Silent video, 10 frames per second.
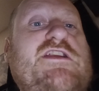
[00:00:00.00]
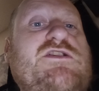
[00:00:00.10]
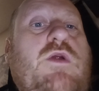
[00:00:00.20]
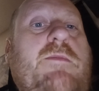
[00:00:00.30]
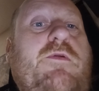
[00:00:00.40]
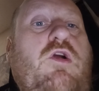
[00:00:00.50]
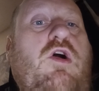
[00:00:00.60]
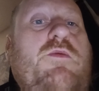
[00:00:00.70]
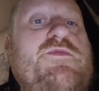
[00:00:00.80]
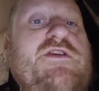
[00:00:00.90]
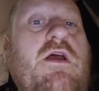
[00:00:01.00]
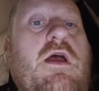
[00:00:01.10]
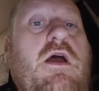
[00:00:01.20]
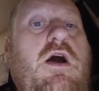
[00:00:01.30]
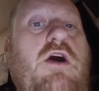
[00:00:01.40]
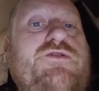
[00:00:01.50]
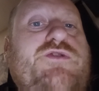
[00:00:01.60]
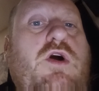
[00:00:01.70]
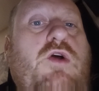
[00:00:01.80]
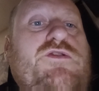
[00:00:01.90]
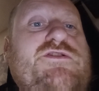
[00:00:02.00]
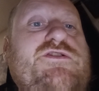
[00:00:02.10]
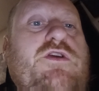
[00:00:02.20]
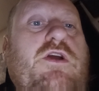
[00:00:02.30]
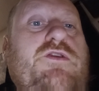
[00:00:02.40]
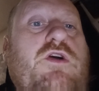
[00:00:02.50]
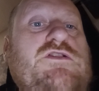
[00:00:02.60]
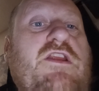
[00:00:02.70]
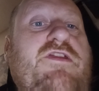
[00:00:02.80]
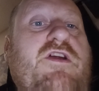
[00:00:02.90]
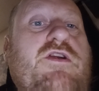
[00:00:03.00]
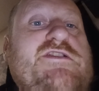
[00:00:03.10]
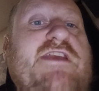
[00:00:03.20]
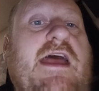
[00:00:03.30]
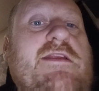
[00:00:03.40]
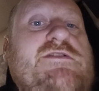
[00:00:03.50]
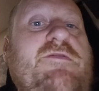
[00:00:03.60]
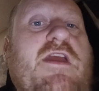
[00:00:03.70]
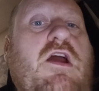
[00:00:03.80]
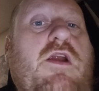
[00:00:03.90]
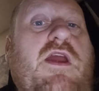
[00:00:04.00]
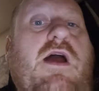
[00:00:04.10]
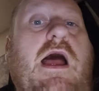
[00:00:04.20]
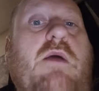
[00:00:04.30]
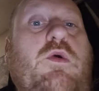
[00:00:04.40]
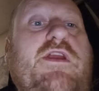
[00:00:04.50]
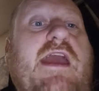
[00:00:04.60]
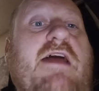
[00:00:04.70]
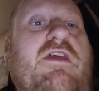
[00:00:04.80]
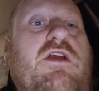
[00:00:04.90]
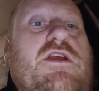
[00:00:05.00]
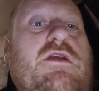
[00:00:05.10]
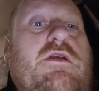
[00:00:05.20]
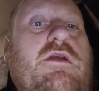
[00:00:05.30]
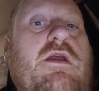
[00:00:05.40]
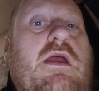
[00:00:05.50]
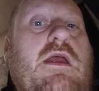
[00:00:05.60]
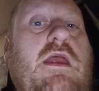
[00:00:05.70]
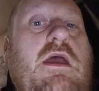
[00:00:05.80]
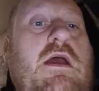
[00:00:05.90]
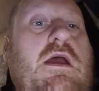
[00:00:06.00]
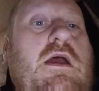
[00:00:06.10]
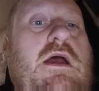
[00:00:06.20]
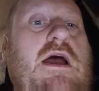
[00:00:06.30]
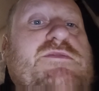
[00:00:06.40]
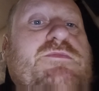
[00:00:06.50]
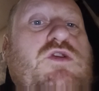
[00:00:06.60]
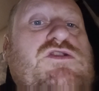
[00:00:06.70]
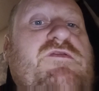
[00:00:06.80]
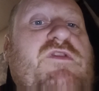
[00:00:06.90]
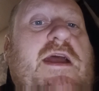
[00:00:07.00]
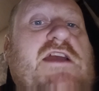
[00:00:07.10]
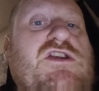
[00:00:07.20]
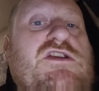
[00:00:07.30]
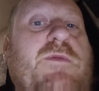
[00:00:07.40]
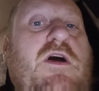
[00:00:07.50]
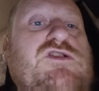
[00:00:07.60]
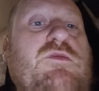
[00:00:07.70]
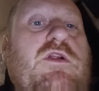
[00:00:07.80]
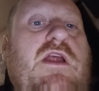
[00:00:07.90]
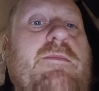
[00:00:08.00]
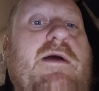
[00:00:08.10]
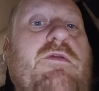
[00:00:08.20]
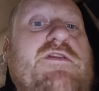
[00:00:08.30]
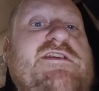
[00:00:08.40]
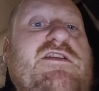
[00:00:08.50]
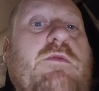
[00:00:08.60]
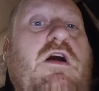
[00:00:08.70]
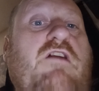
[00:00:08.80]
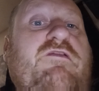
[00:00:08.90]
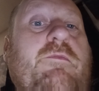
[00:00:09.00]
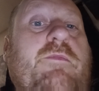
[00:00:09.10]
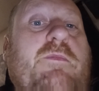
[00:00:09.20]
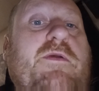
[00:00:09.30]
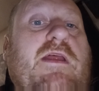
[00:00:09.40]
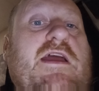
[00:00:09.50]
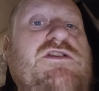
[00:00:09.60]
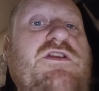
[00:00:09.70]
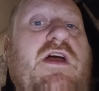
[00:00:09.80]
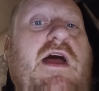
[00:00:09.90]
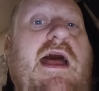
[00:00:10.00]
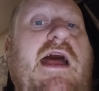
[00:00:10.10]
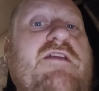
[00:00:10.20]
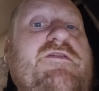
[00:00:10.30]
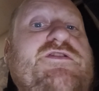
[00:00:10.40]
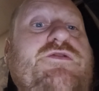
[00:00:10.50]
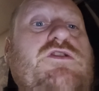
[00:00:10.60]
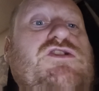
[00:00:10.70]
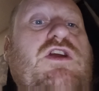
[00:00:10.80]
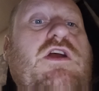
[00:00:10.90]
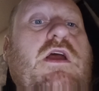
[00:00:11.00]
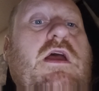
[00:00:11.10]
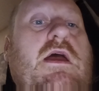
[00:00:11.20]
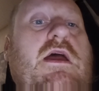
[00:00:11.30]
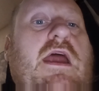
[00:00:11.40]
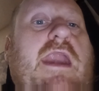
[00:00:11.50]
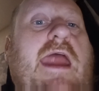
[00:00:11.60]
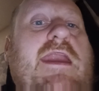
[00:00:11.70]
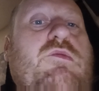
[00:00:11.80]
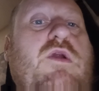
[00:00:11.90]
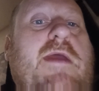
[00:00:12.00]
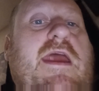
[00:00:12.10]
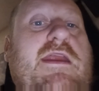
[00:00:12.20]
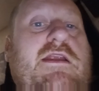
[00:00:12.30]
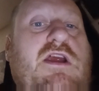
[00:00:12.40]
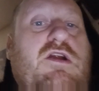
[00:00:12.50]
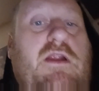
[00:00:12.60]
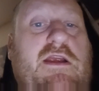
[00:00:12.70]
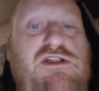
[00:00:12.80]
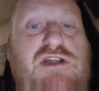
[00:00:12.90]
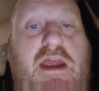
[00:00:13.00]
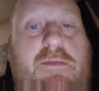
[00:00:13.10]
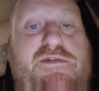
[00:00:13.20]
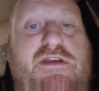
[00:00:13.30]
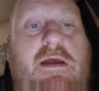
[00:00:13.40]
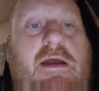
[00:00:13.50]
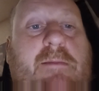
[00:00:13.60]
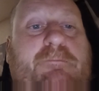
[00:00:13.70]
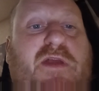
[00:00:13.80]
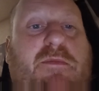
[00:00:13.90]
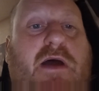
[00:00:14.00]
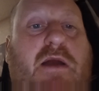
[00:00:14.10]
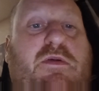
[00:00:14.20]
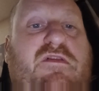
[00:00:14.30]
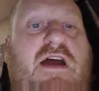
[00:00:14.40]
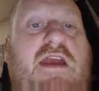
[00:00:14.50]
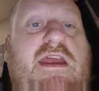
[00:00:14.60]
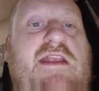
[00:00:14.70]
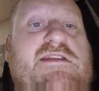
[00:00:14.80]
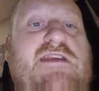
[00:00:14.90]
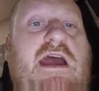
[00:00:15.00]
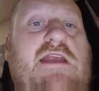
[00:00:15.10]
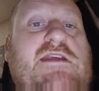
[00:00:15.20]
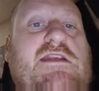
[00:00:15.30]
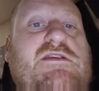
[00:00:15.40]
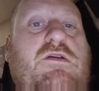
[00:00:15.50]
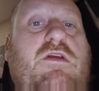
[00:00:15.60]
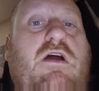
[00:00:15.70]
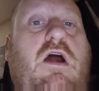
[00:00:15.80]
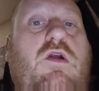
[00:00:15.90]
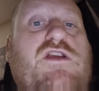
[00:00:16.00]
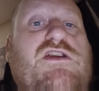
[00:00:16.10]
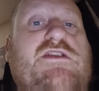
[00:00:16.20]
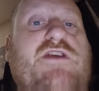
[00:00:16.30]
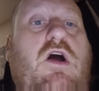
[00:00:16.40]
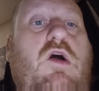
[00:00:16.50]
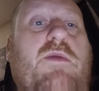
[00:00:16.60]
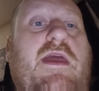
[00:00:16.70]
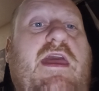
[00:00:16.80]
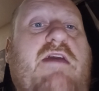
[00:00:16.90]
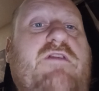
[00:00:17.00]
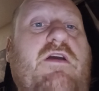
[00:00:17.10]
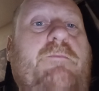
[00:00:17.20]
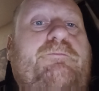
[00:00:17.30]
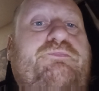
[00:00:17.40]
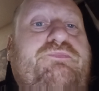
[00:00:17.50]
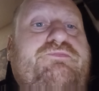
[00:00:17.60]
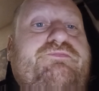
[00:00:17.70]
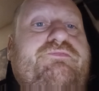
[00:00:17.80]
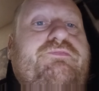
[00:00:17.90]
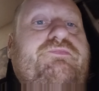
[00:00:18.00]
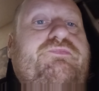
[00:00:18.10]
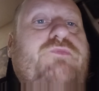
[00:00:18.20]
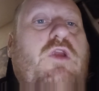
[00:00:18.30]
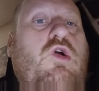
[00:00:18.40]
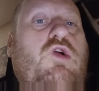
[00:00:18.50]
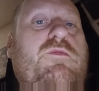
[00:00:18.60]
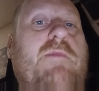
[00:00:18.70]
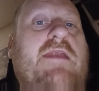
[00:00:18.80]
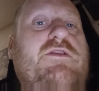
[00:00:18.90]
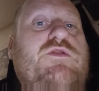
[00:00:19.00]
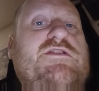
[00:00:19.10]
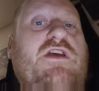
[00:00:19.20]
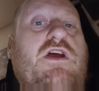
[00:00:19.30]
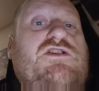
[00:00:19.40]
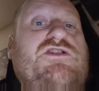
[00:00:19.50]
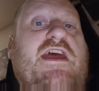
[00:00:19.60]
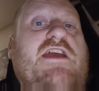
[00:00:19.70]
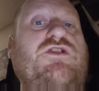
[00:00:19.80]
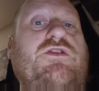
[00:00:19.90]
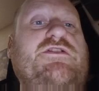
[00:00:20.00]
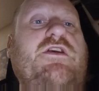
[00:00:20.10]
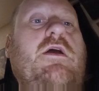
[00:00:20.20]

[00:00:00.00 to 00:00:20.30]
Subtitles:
discreet probes or drones to conduct thorough scans of the area. I would gather as much information as possible about the Xenomorph population, the hive structure, and any remaining derelict ships that might provide insight into their origins or behaviour. Unmanned research stations.